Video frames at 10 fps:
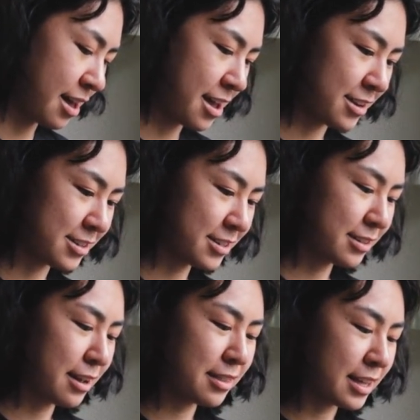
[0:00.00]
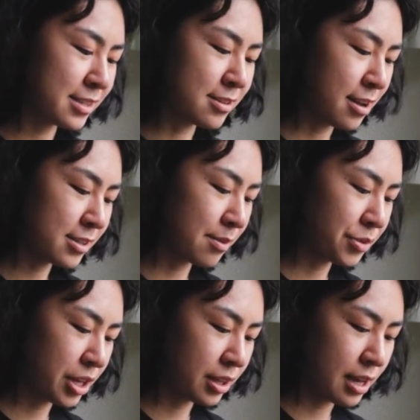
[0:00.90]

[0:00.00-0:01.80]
And that's not something